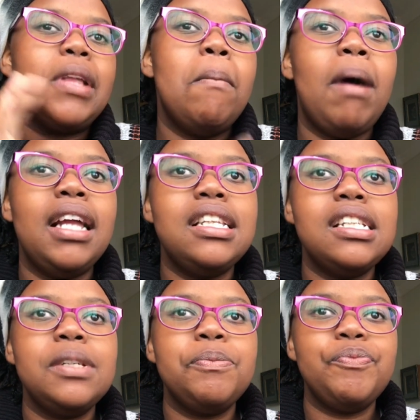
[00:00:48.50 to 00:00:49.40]
but
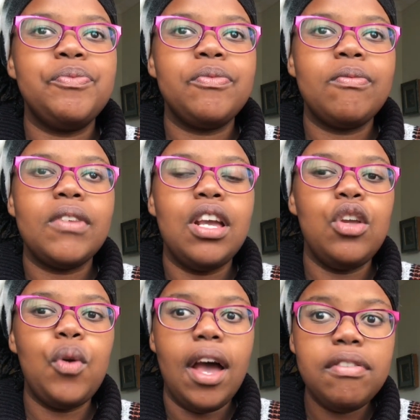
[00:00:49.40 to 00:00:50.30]

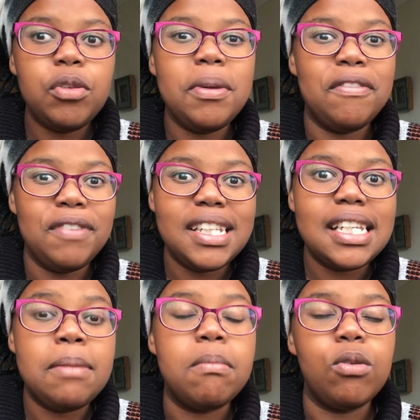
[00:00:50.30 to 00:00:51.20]
you have to be fit
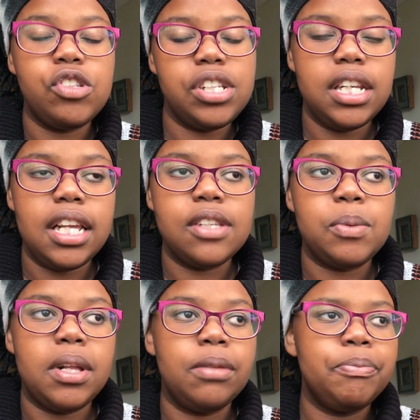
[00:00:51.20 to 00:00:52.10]
emotionally as
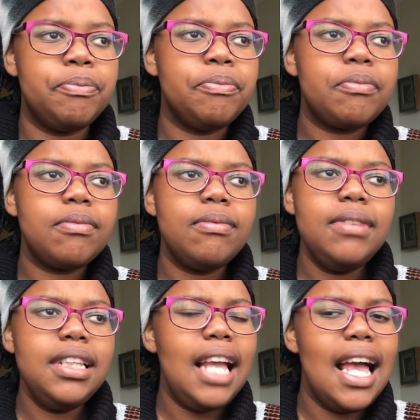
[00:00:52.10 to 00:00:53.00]
well,
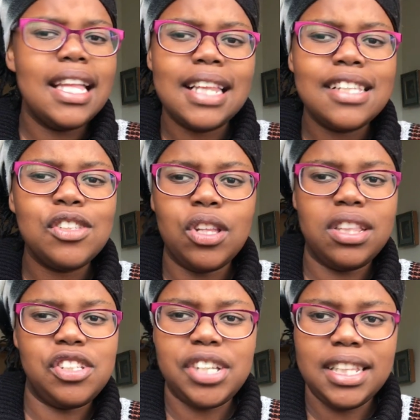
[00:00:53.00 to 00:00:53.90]
and that's not the
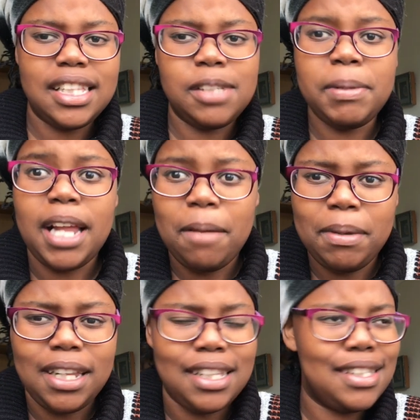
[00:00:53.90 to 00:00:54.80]
chat that's been
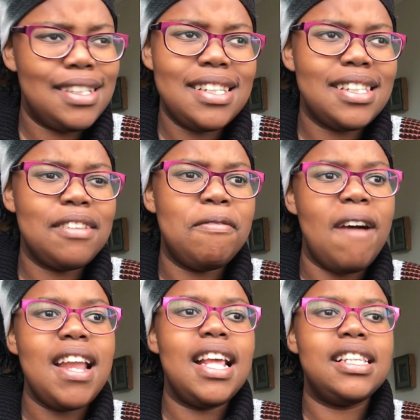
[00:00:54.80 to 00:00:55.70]
happening. It's just
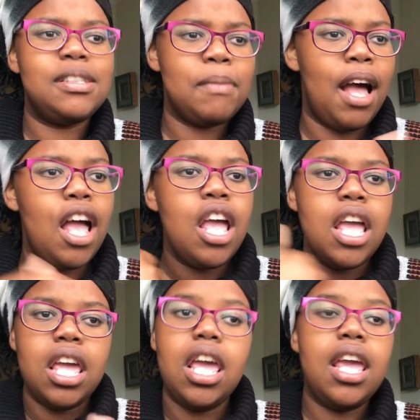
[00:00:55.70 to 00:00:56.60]
finance, but
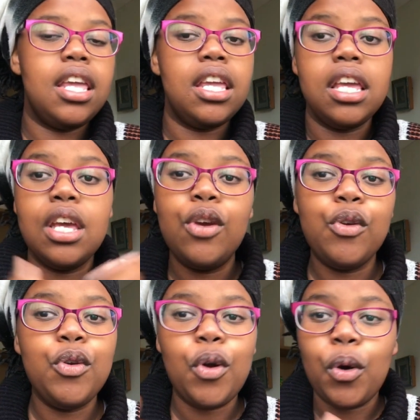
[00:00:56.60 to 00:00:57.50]
hey,
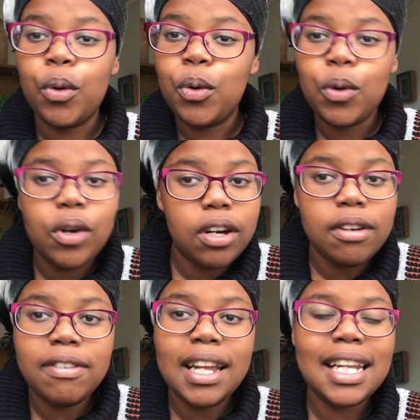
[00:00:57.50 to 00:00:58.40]
you know,
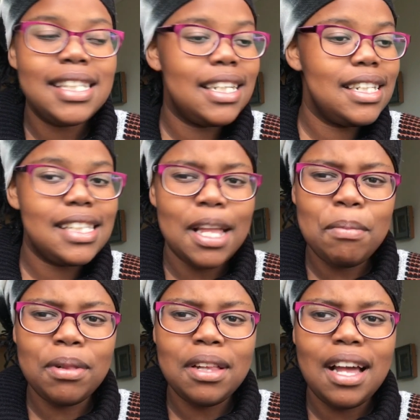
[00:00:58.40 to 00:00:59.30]
financially
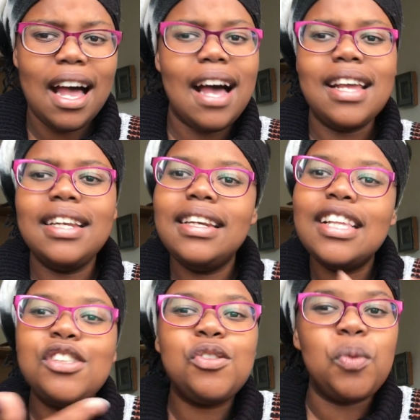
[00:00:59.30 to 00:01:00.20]
stable,
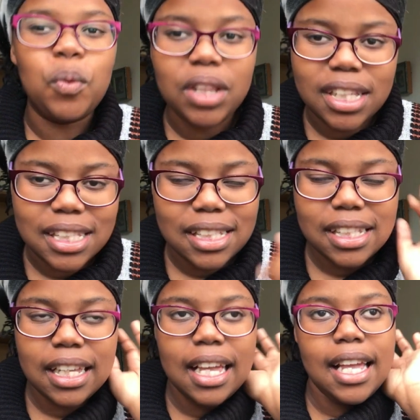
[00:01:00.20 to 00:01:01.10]
let's do this.
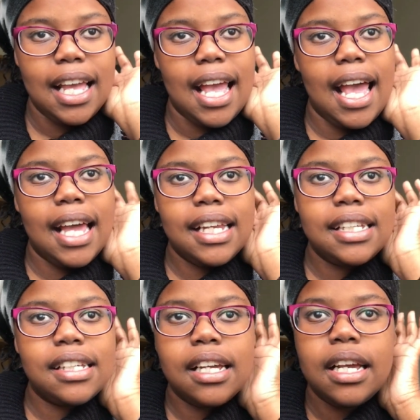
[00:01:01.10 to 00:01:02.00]

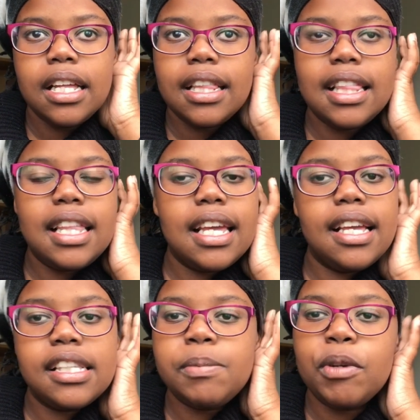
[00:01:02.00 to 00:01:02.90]
And the thing
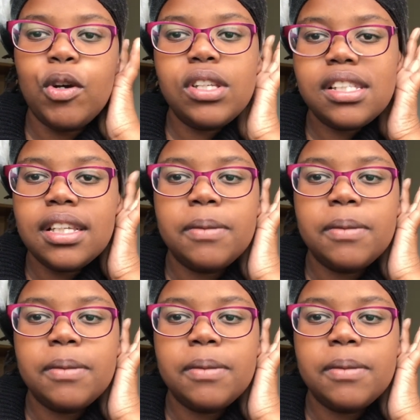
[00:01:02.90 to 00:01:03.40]
is, because